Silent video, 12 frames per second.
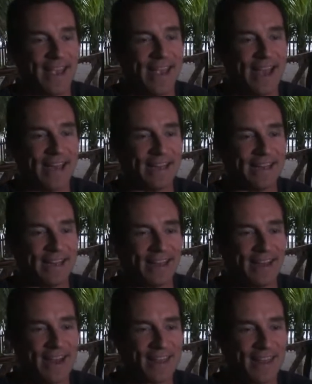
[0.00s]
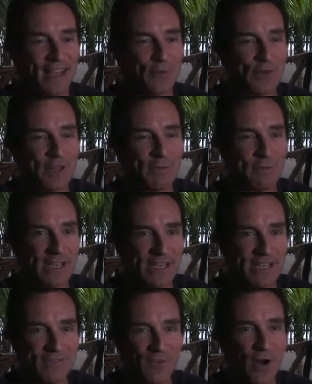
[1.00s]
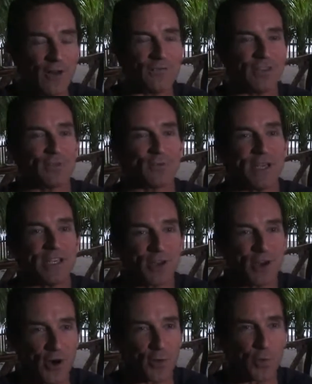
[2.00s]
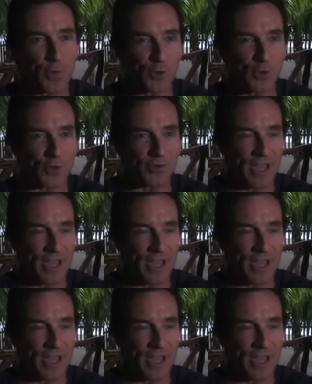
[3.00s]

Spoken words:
And I think with him being involved in the race car world